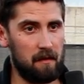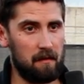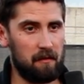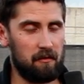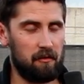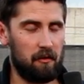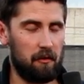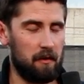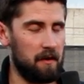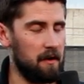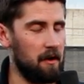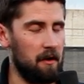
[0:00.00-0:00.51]

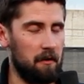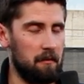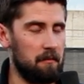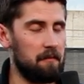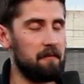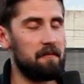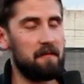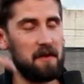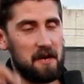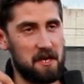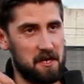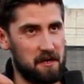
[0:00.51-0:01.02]
sorry no
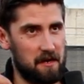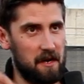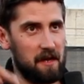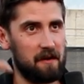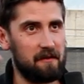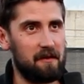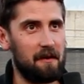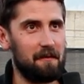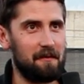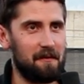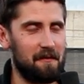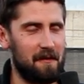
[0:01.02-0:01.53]
fish
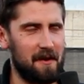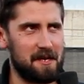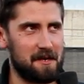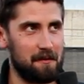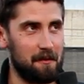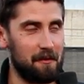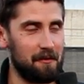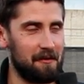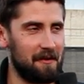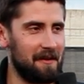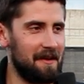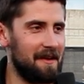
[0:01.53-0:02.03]
linked up to
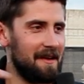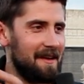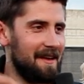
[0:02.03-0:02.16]
vegetables,